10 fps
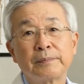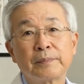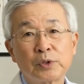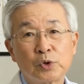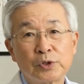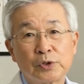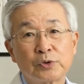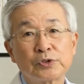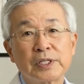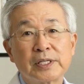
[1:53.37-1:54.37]
The good
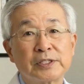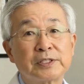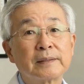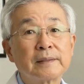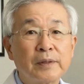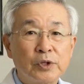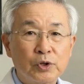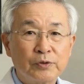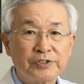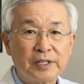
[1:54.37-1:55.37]
news is,
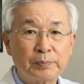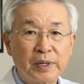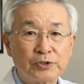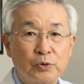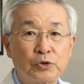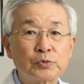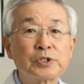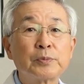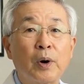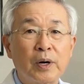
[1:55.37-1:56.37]
nerves and muscles
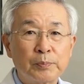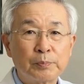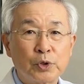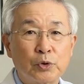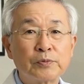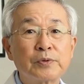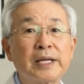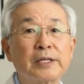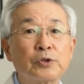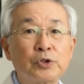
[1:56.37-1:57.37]
respond
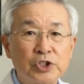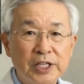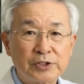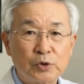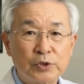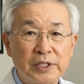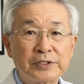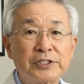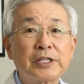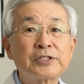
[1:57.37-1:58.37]
beautifully to gentle,
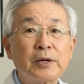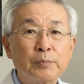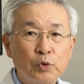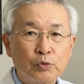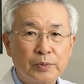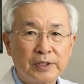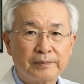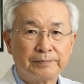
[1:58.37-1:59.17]
consistent movement.